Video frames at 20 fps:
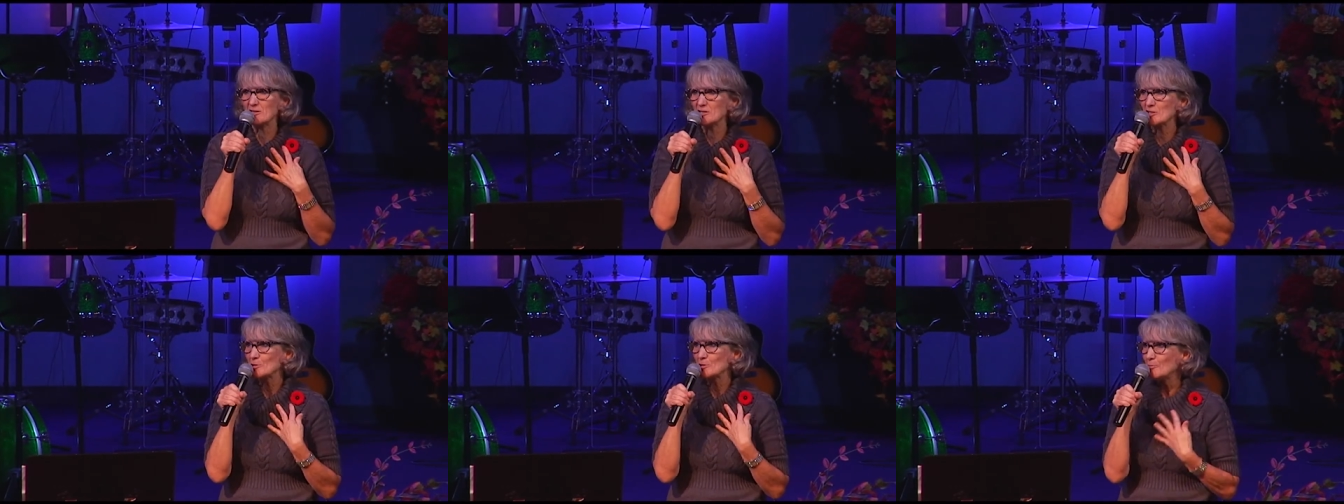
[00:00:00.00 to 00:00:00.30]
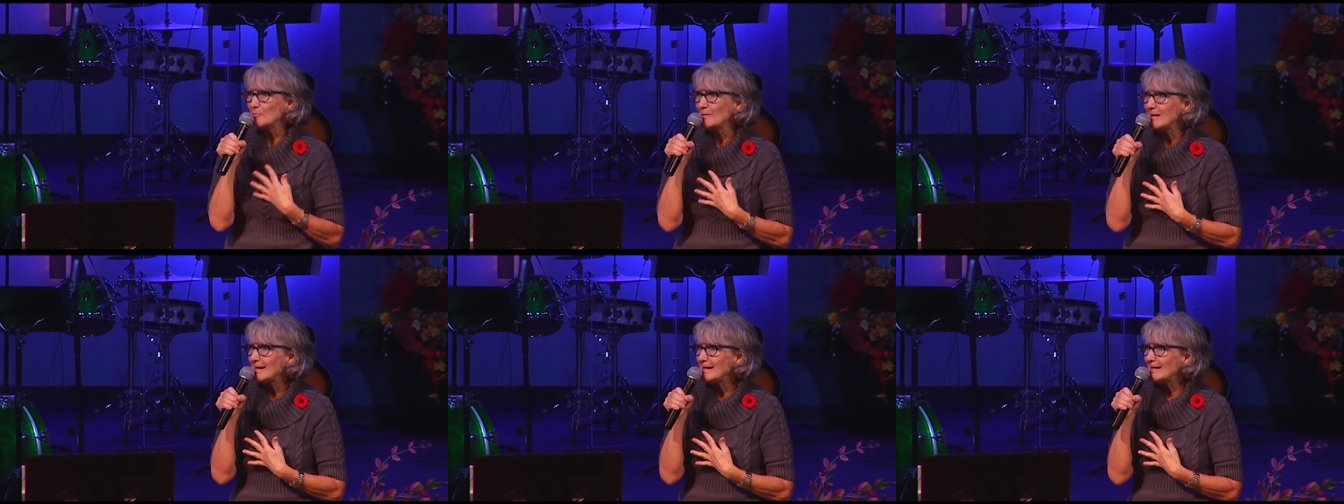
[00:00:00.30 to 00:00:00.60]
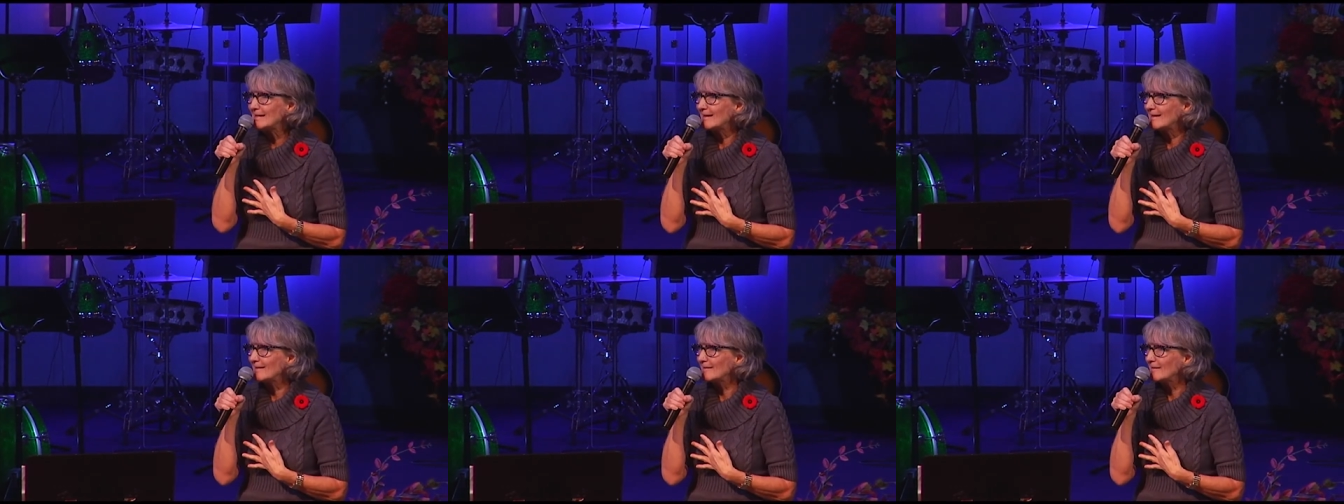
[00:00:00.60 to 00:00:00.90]
a
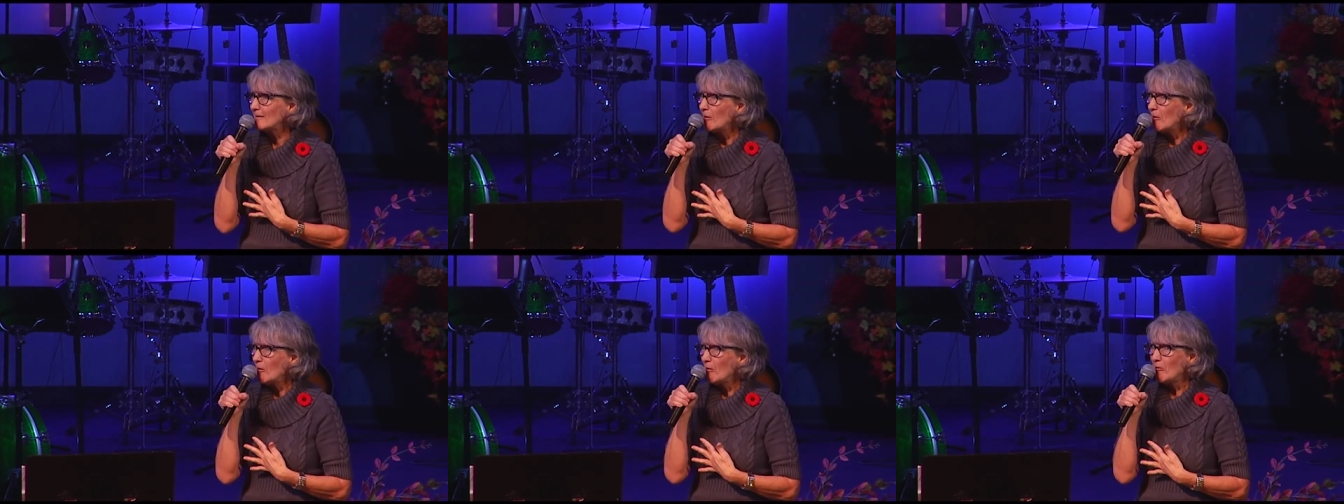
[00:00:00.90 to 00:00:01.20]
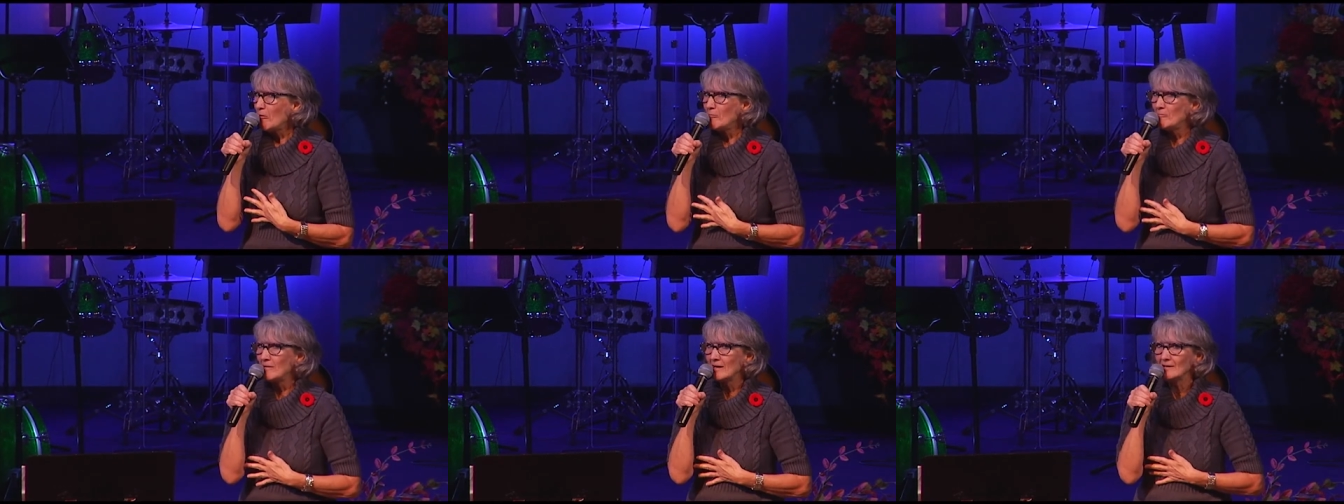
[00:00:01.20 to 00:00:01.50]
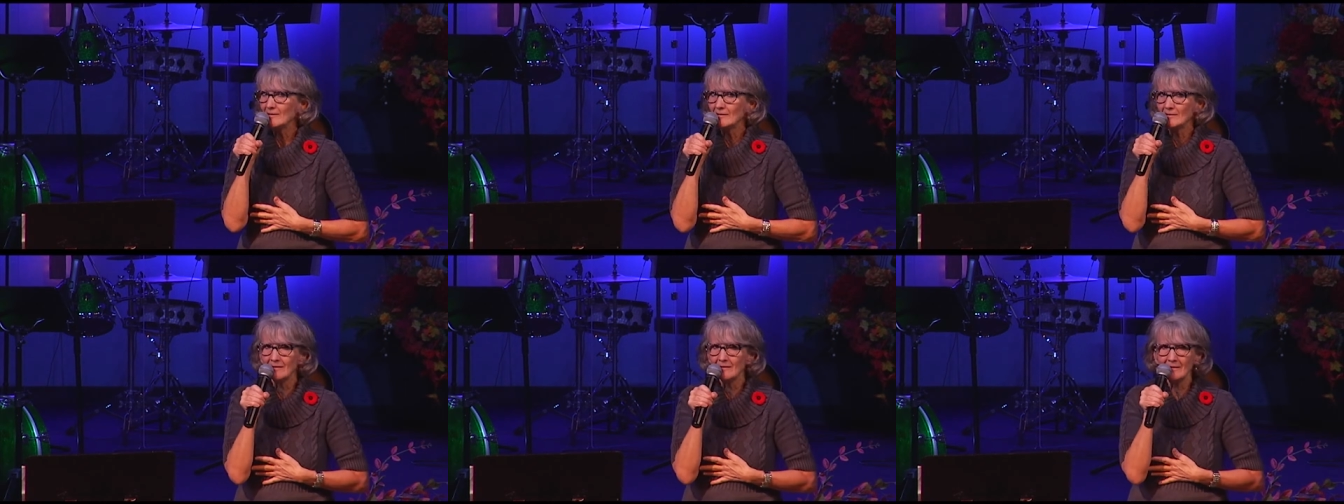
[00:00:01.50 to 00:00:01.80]
tweak, like, oh my
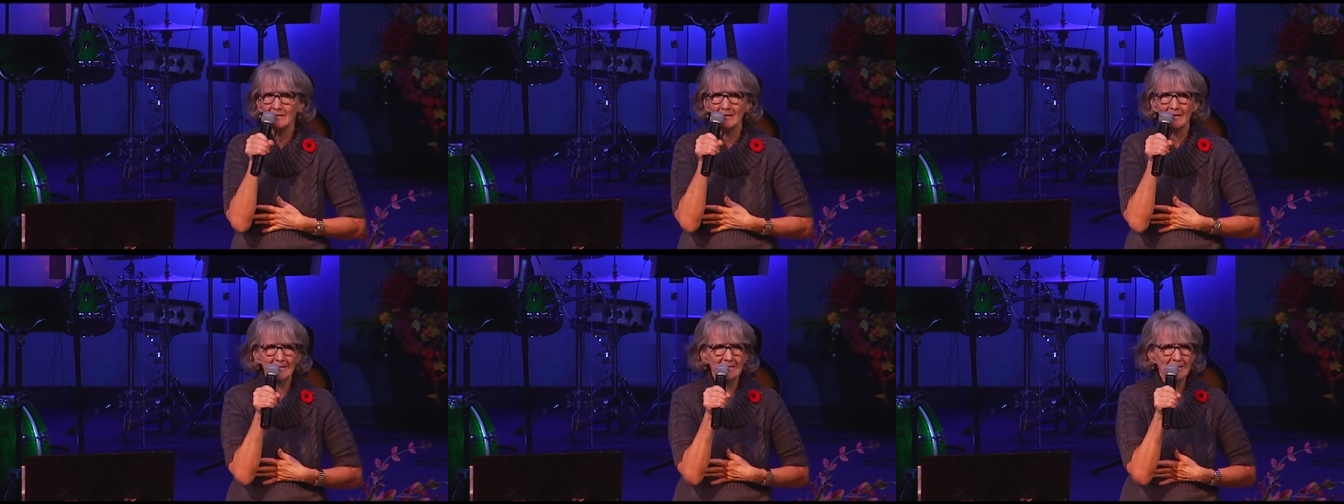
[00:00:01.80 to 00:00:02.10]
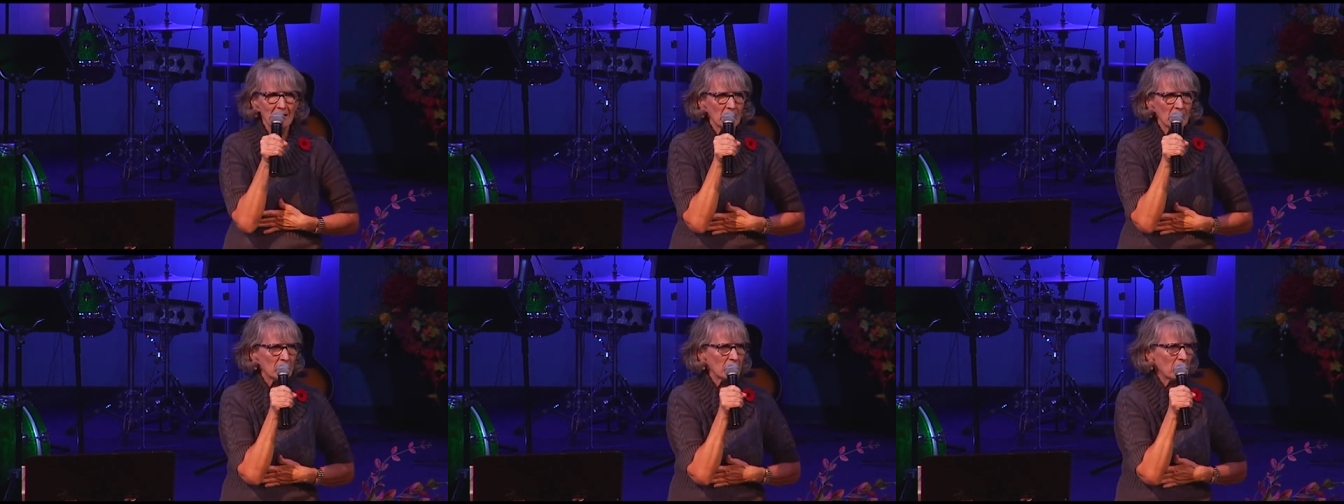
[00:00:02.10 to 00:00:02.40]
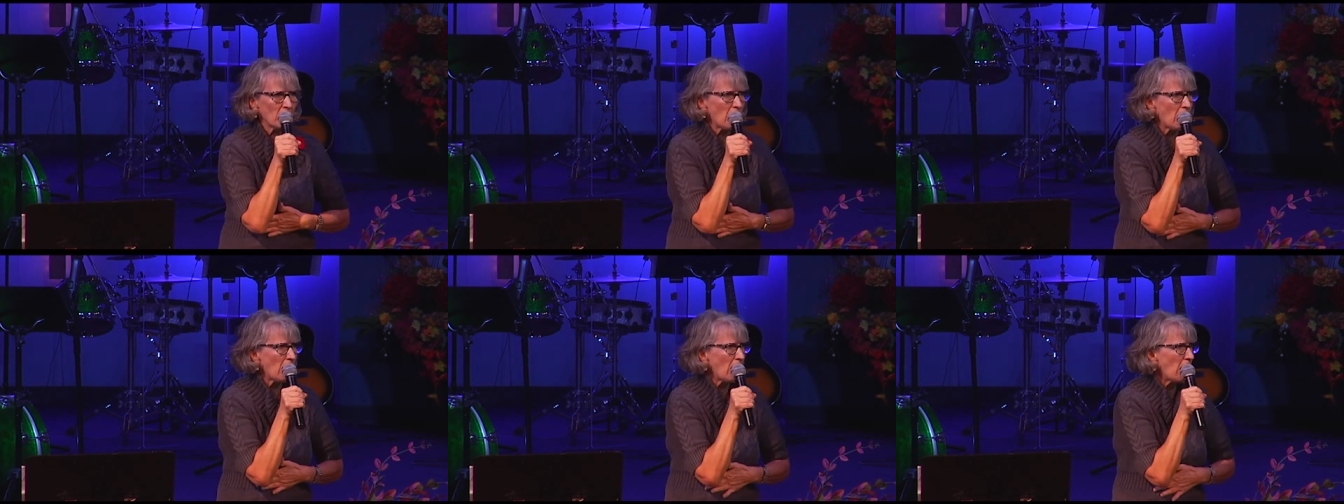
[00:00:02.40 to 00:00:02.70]
goodness, out of
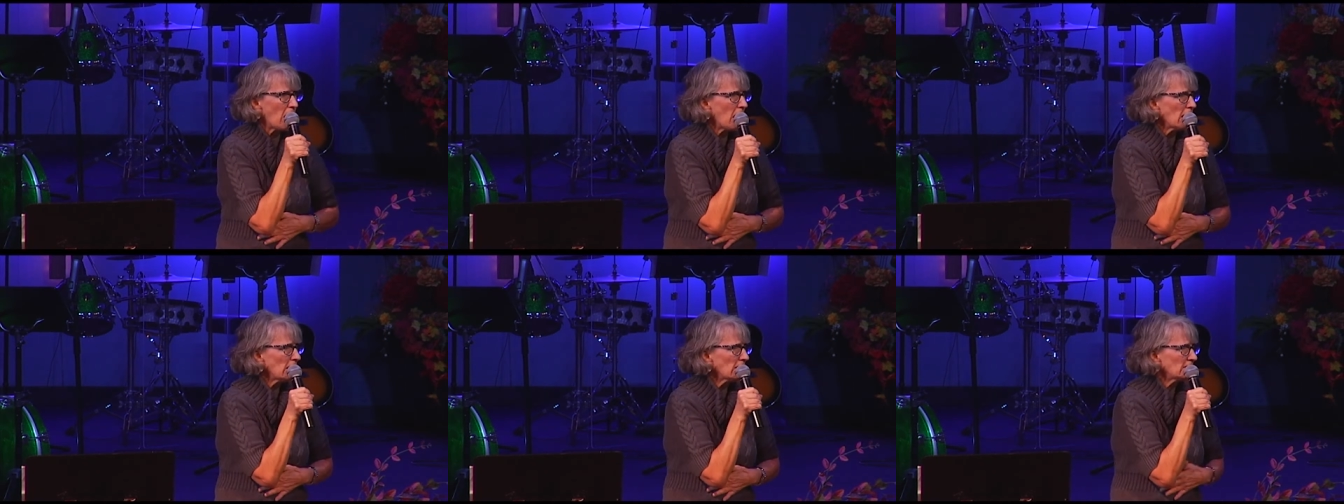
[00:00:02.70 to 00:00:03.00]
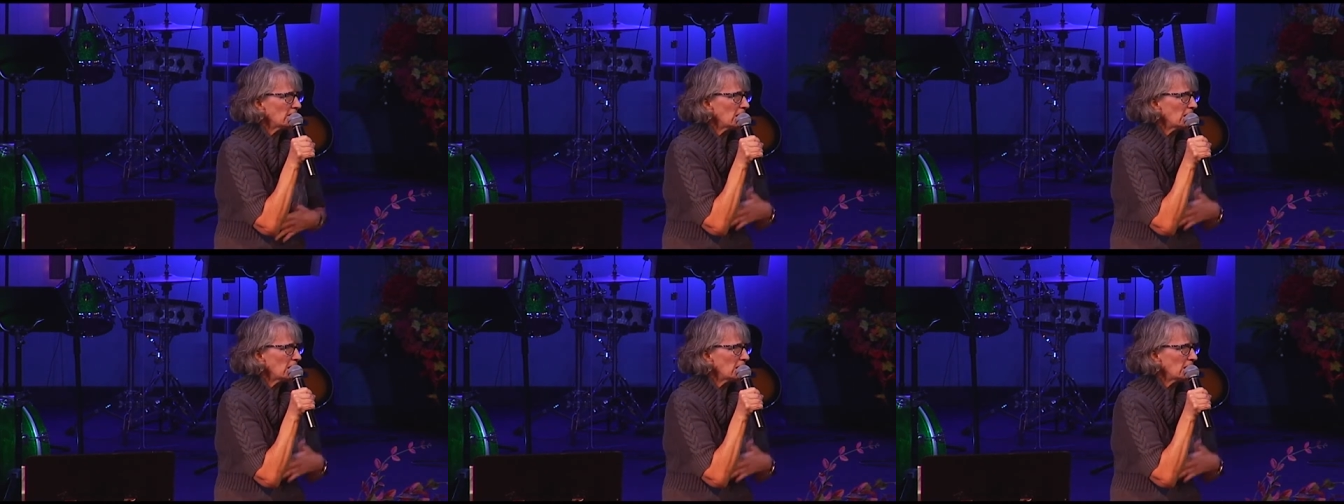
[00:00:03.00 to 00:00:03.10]
the heart,